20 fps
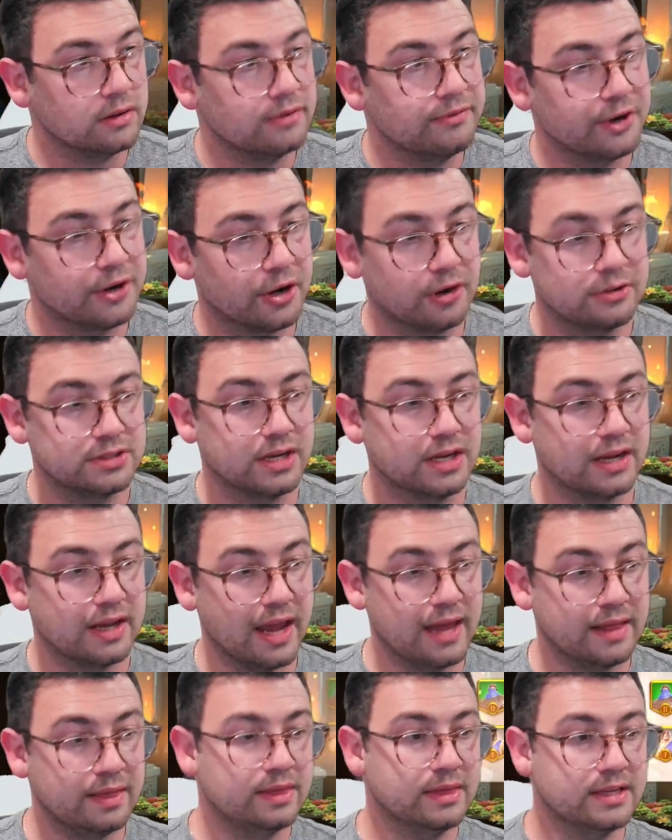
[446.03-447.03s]
of Heroes.
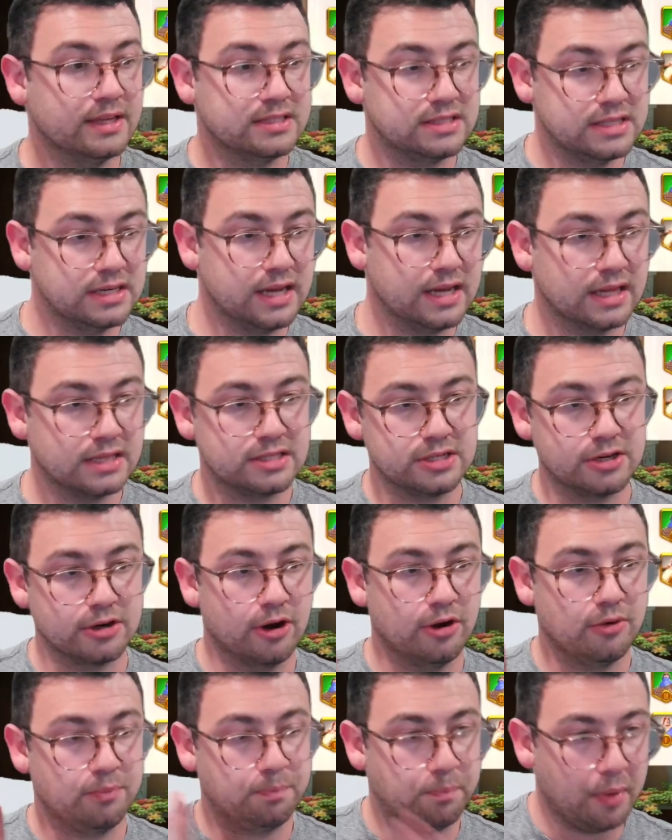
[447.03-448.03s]
Again, this did get
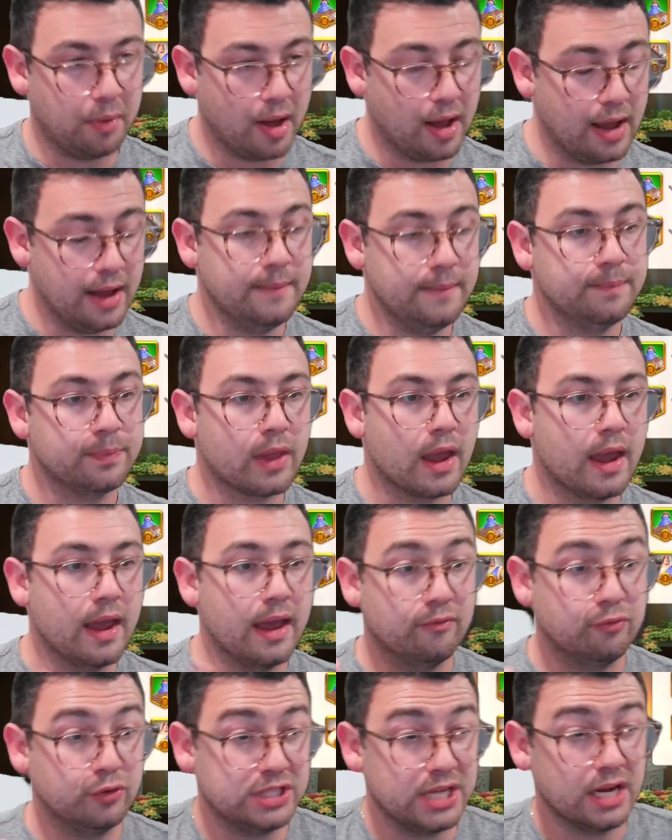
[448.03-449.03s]
zeroed, but
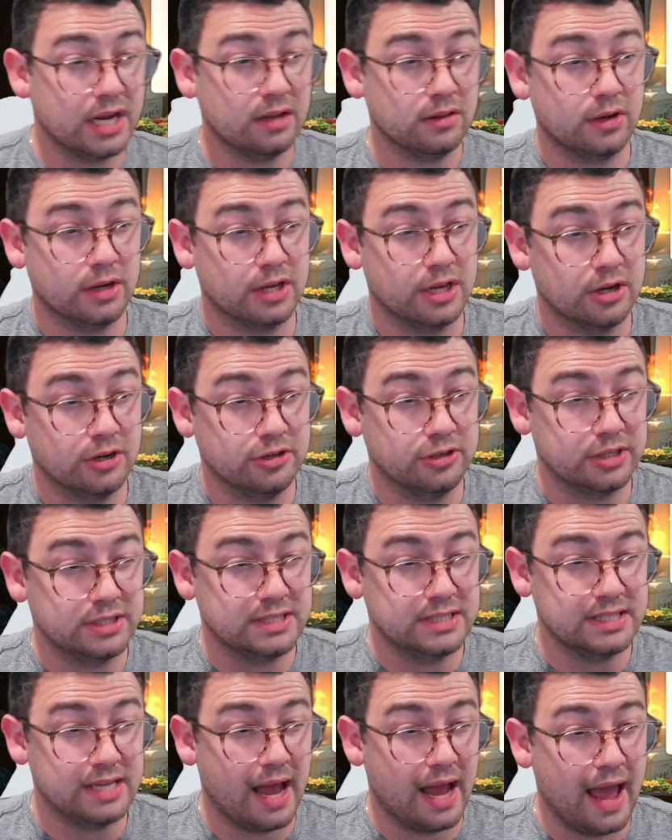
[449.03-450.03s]
if we take a look here, you can
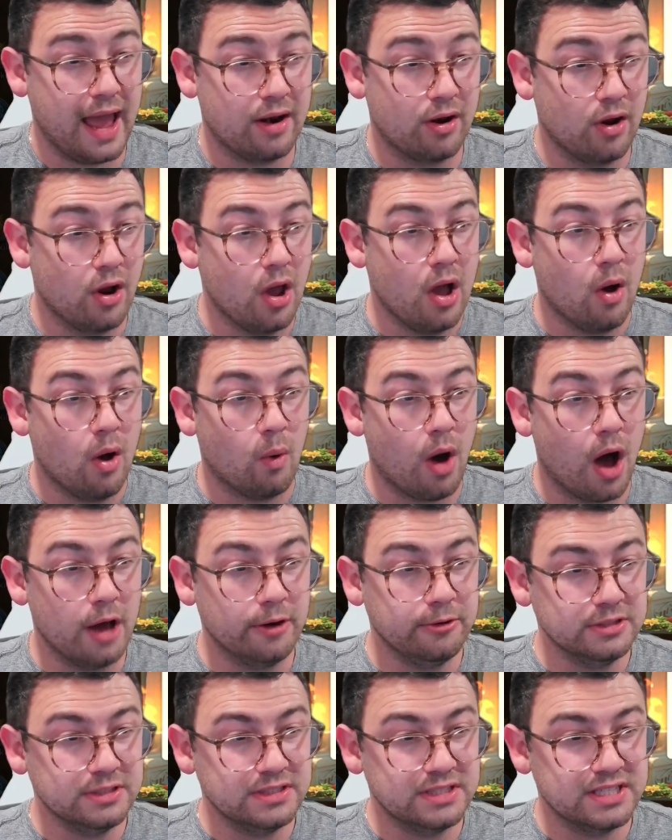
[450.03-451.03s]
see I had
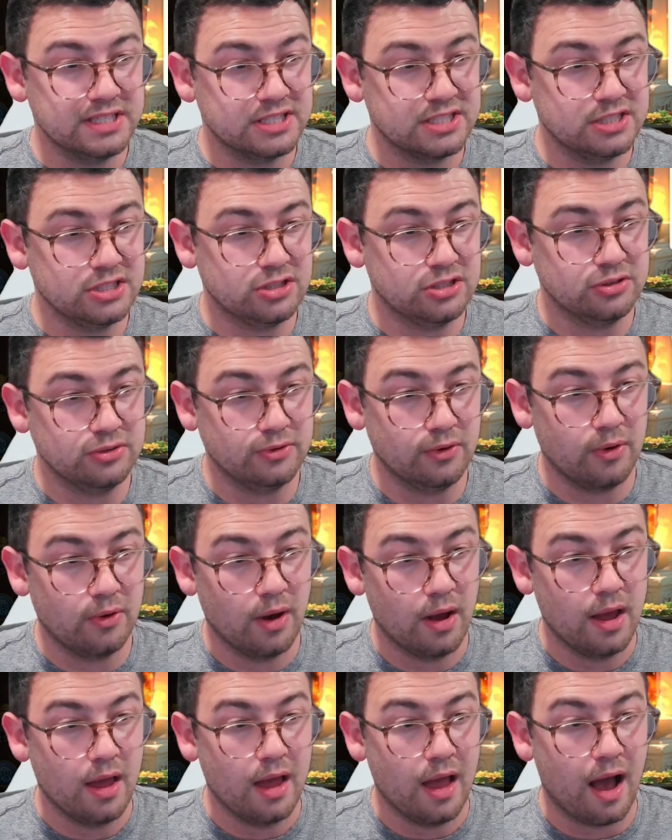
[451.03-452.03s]

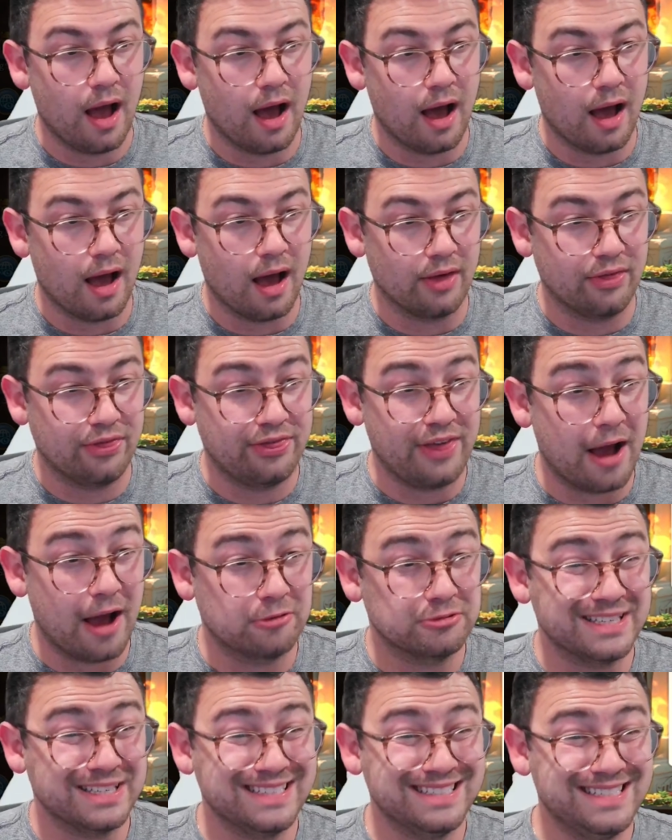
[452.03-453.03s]

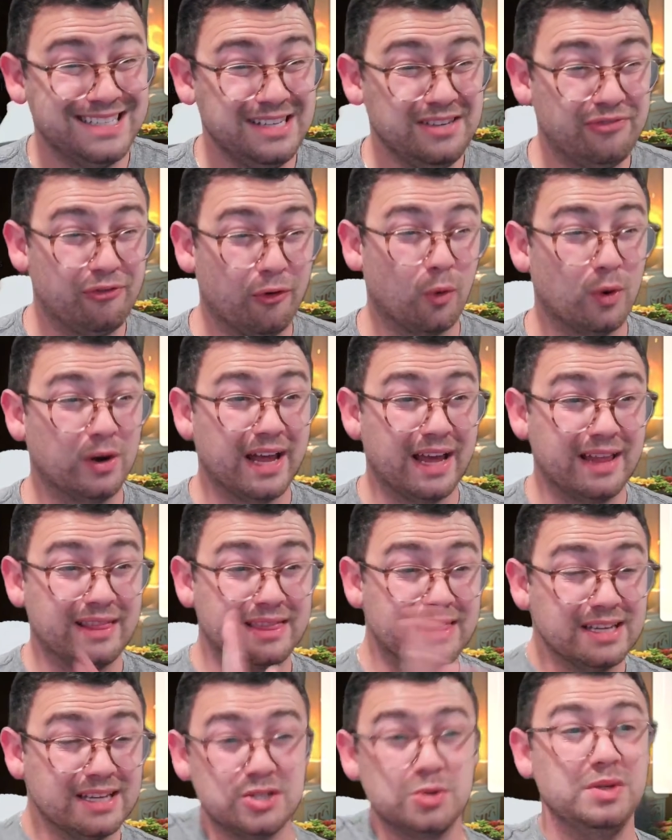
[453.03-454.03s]
162,000 T4 dead.
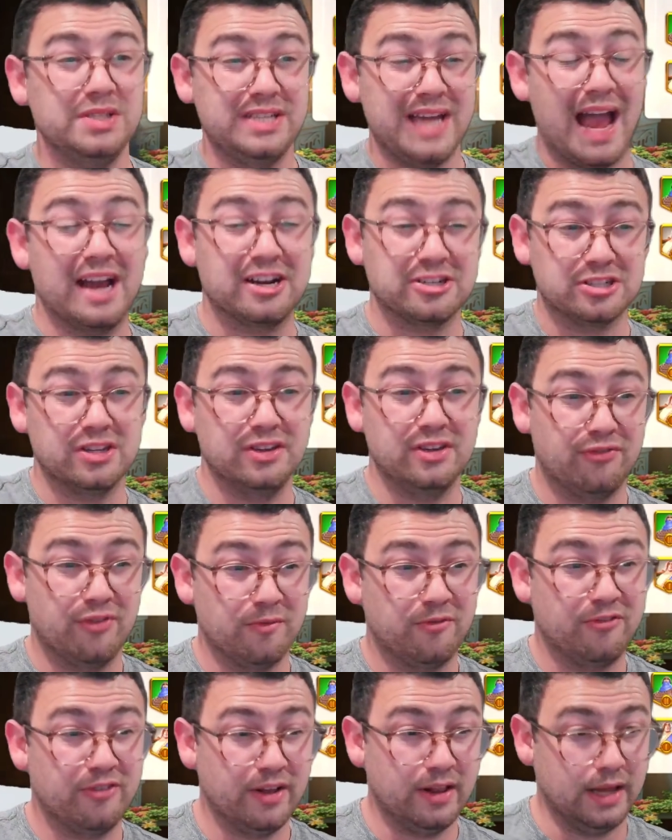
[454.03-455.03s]
This was actually from
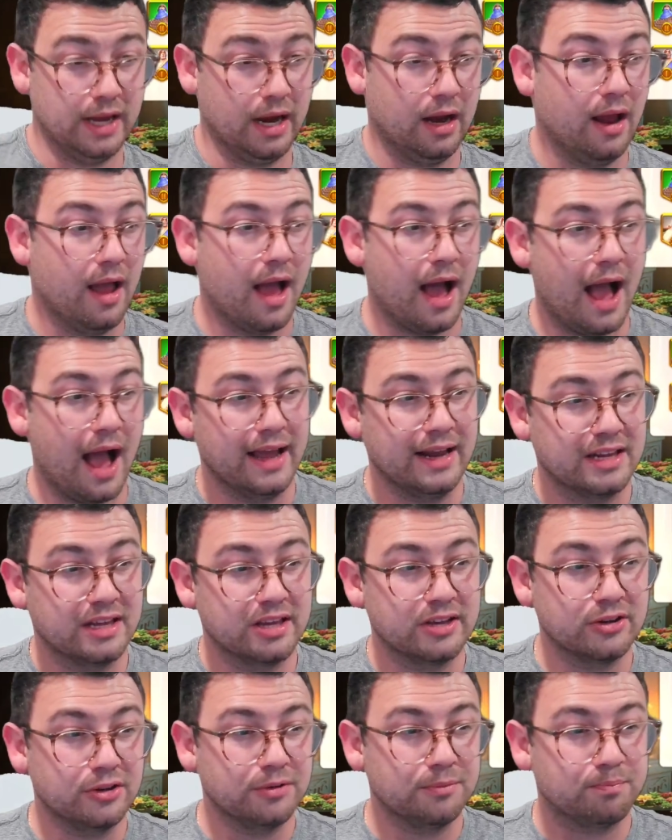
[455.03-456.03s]
filling. I had
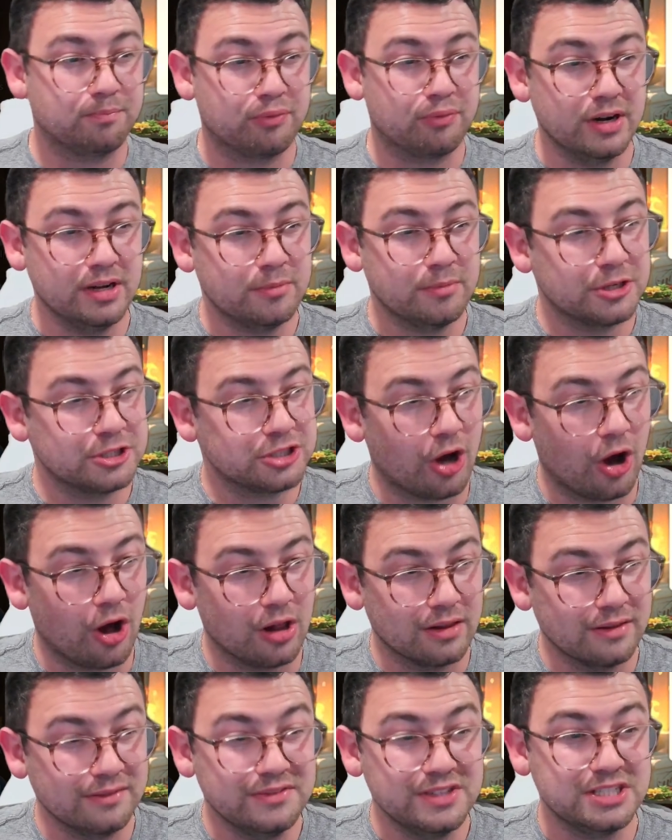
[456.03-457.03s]
killed pretty much
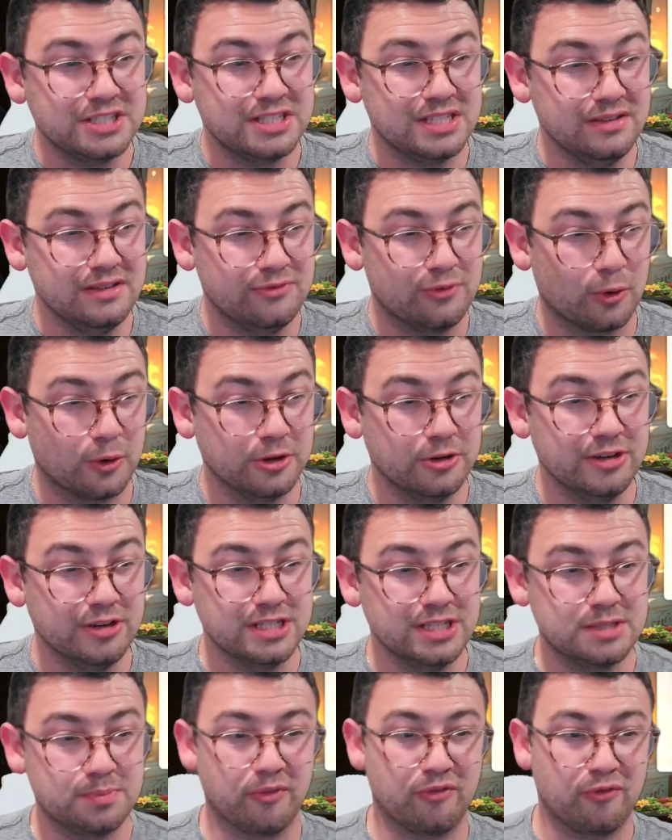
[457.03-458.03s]
all of these T4
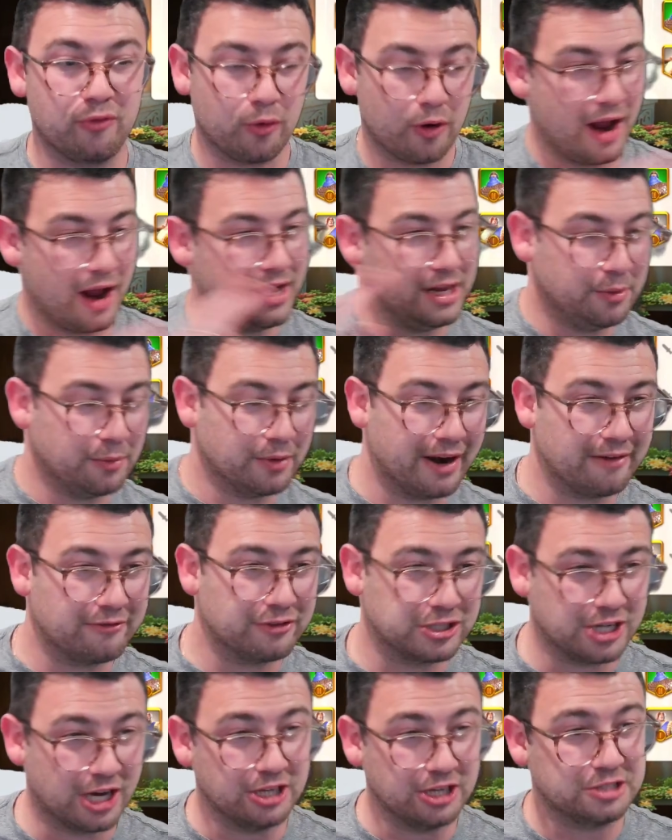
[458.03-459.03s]
units before anyone ever
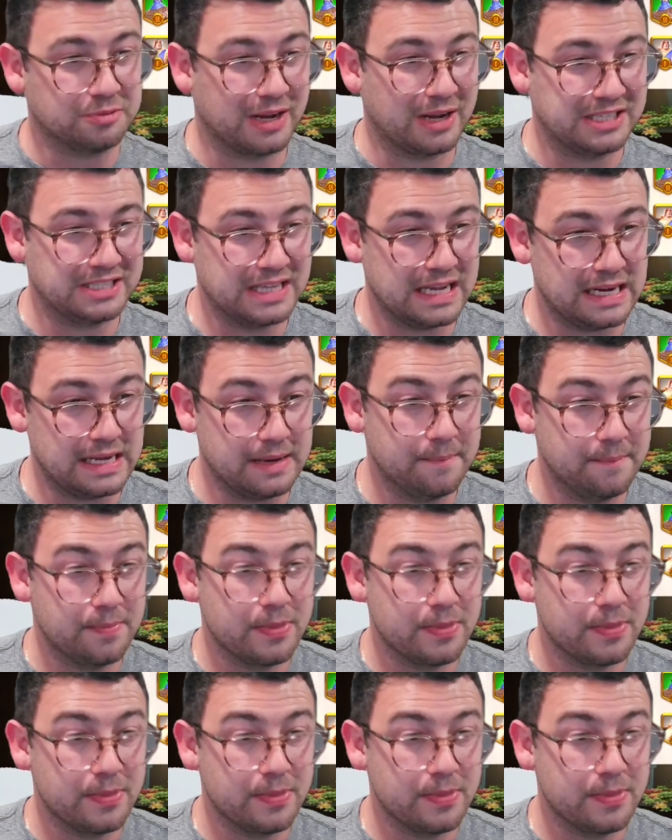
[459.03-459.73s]
touched my city.